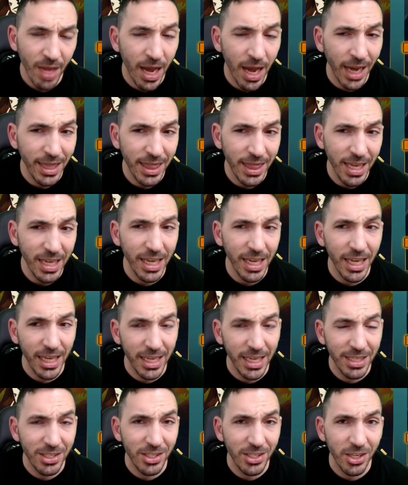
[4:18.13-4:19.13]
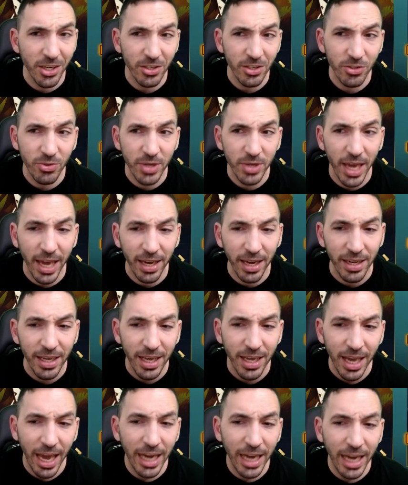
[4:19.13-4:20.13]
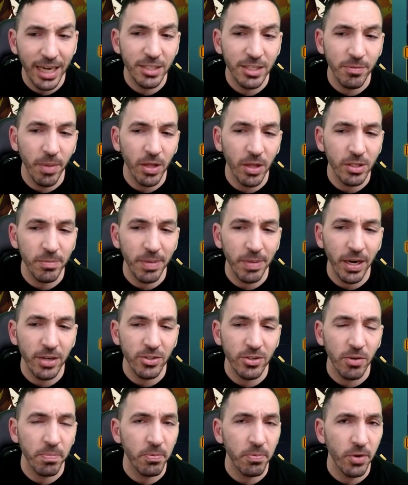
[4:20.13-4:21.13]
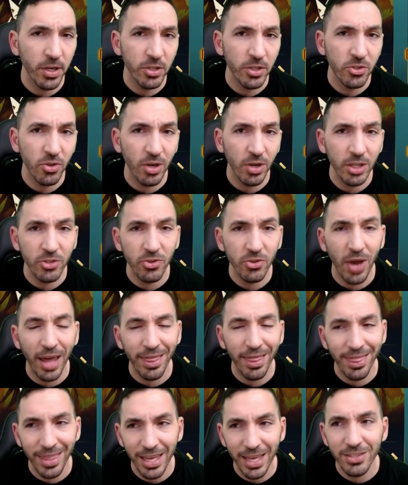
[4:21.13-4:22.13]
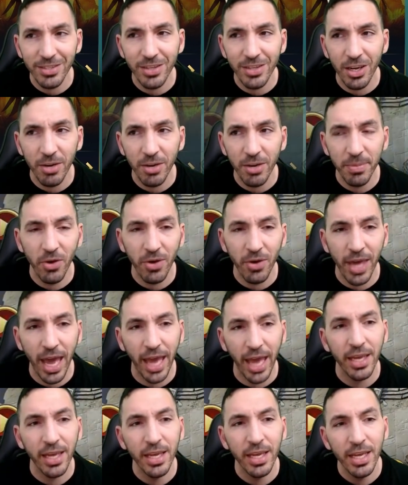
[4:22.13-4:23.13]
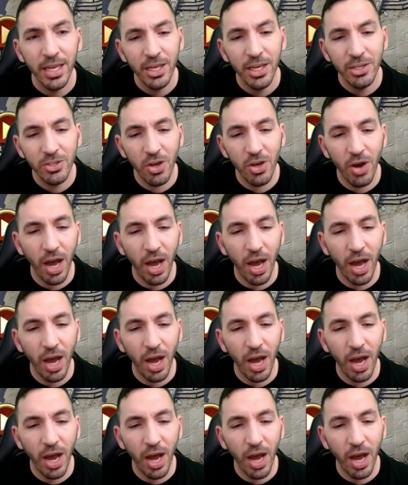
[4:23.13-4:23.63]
I think easier to get and his multipliers are pretty solid so I think it's gonna be okay so